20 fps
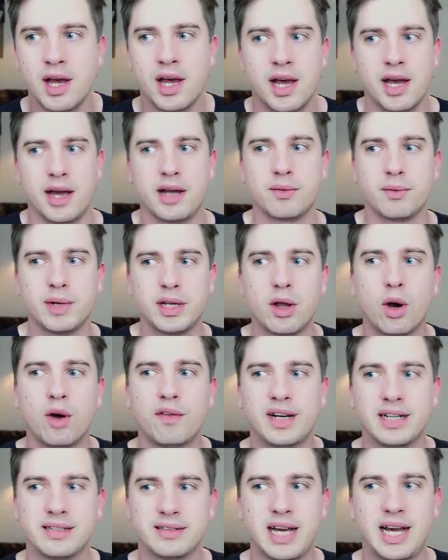And we
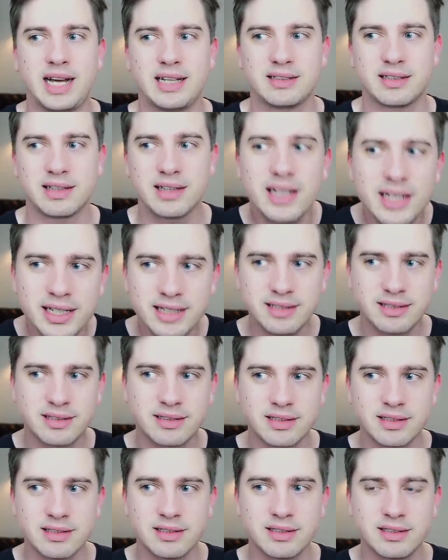know that at
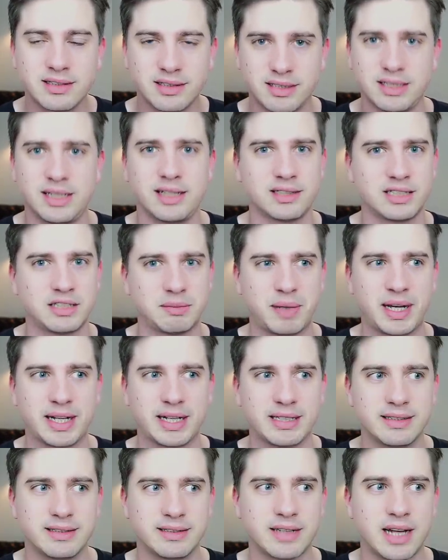least 6
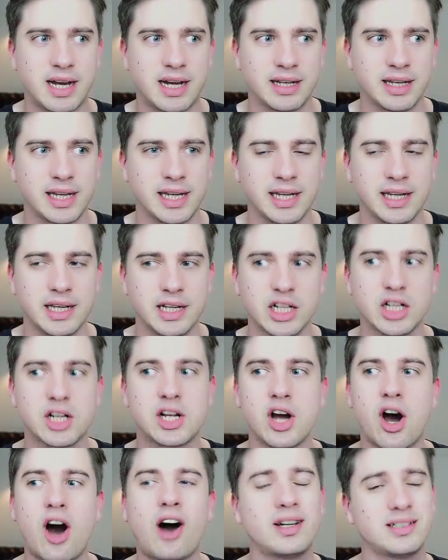Pakistani
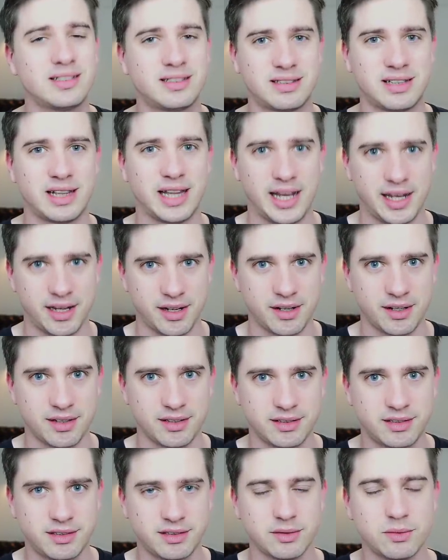God
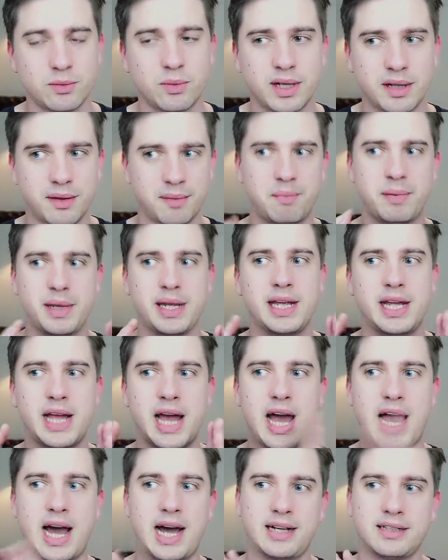Slayers will
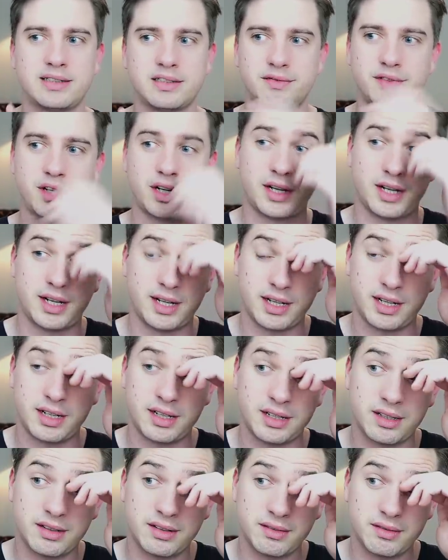be at
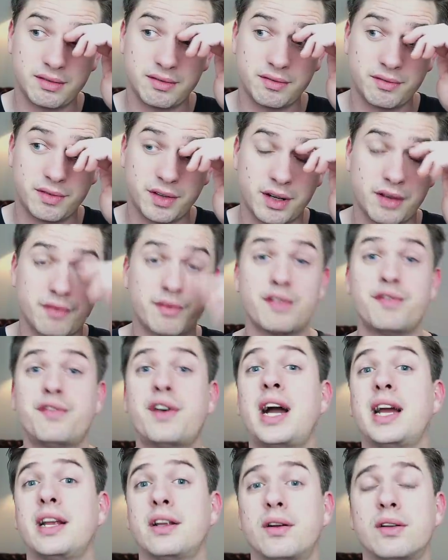the
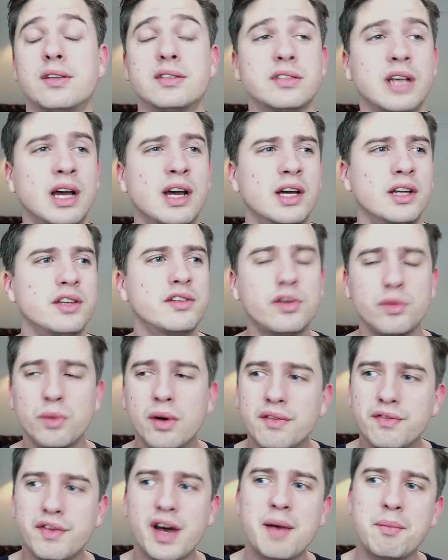finals.
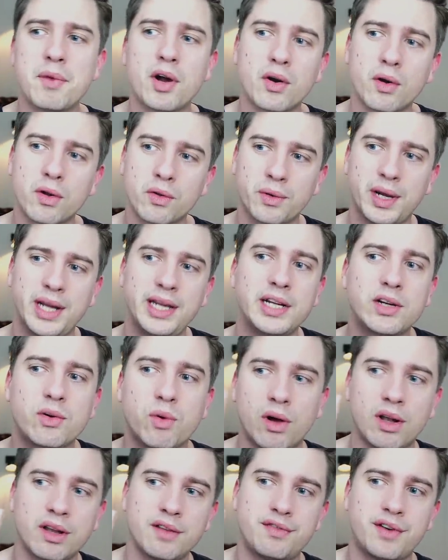2 of them are already
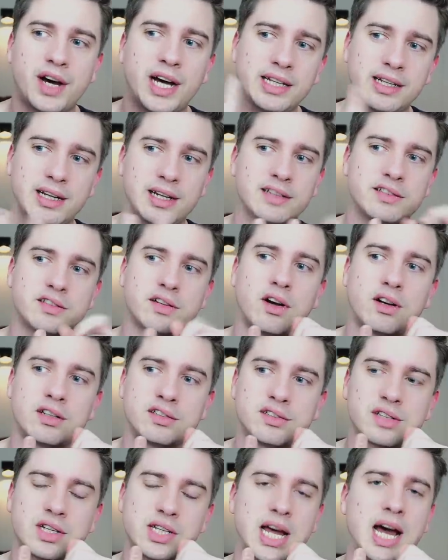qualified, and it's
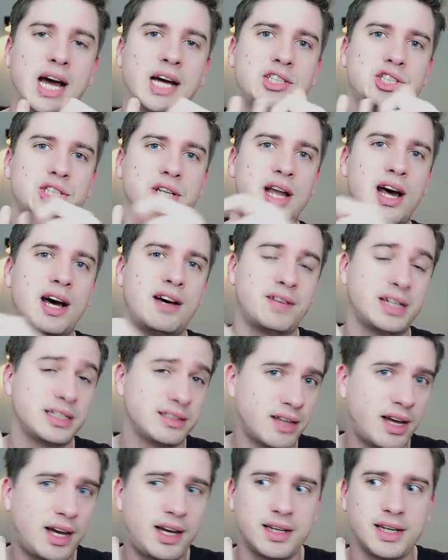Arslan Ash and
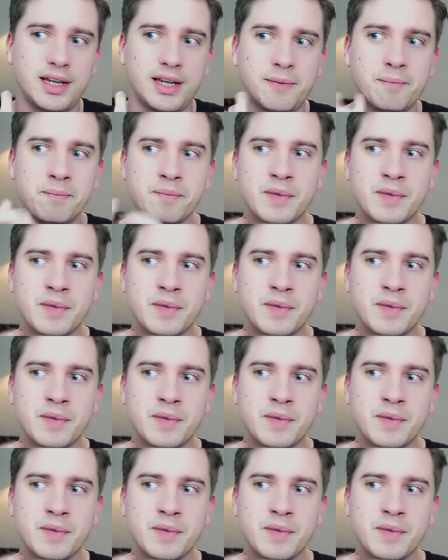Awais Hani.